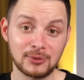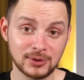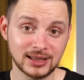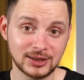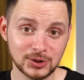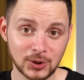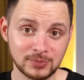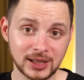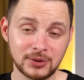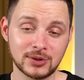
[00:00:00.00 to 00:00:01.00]
I really do
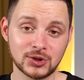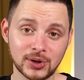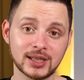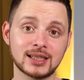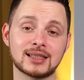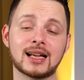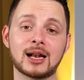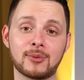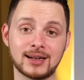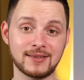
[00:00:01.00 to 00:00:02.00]
hope that you enjoyed it,
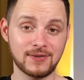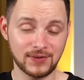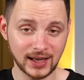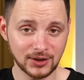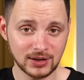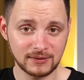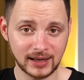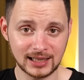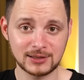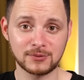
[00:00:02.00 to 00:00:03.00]
and I want to thank you in
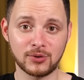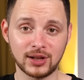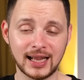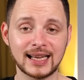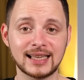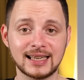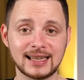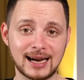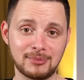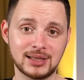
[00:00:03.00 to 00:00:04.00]
advance for liking,
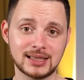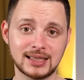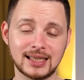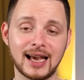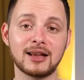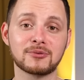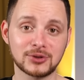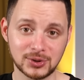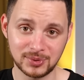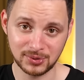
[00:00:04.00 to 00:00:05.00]
commenting, and
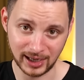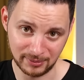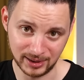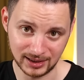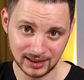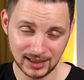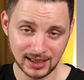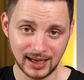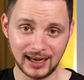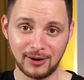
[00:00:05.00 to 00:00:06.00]
for subscribing.
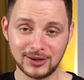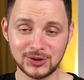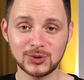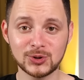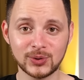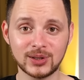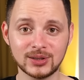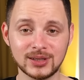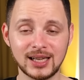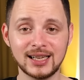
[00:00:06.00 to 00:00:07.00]
And now, as
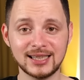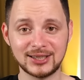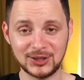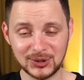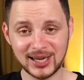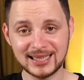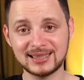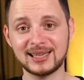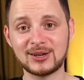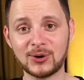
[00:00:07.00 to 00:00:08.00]
usual, you guys
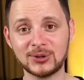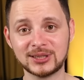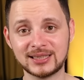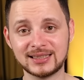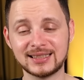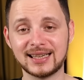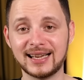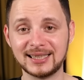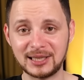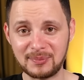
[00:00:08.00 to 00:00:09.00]
stay golden
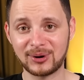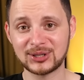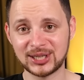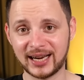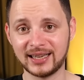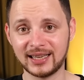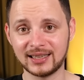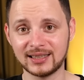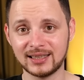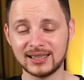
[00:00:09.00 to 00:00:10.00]
and keep on shining,
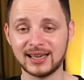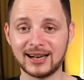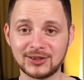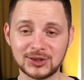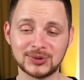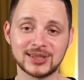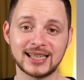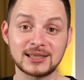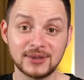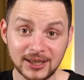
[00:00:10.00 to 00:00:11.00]
and I'll see you in the
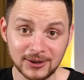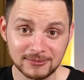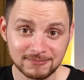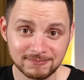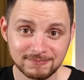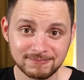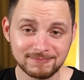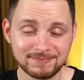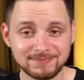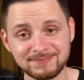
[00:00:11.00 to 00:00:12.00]
next video.
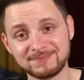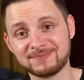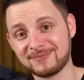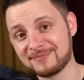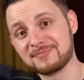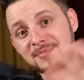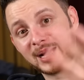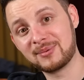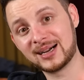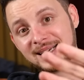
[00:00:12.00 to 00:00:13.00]

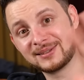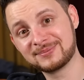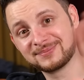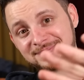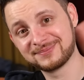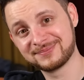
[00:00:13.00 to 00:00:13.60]
Bye bye.